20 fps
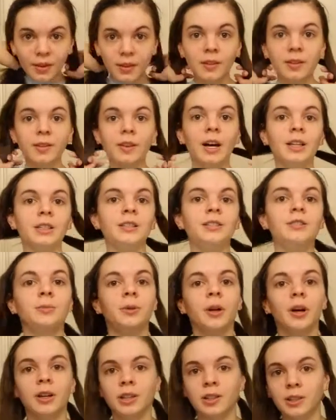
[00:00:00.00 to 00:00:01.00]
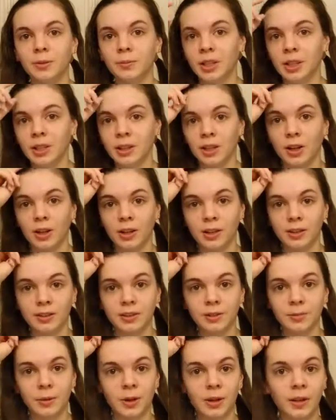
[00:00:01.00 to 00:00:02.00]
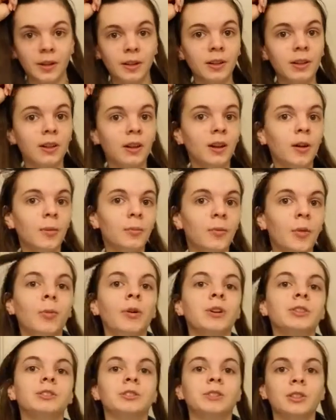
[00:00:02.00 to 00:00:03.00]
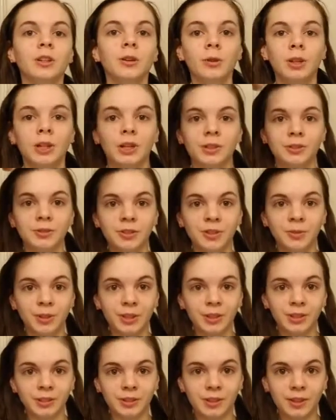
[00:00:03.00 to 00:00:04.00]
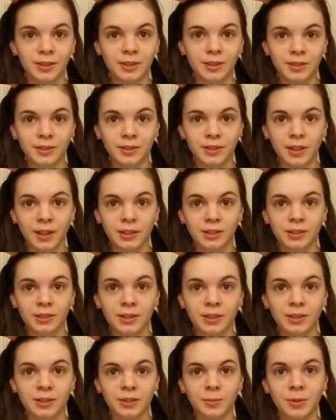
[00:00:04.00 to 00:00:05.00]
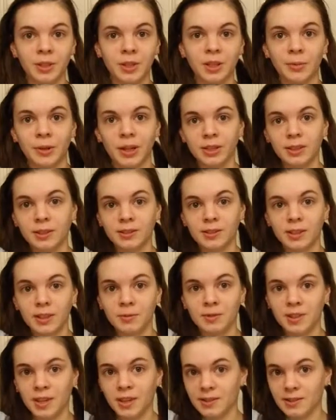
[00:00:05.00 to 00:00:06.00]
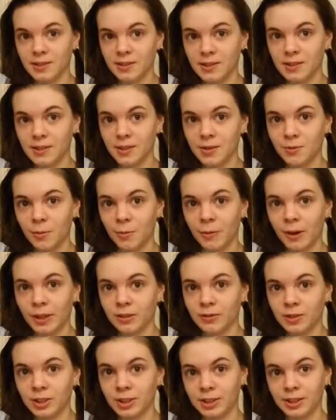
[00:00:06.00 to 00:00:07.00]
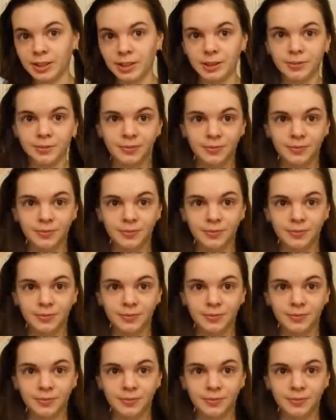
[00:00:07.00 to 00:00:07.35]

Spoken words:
Now this will probably end up being the hardest part, but what you're going to want to do is make sure that this section ends up being about the same size as this one right over here.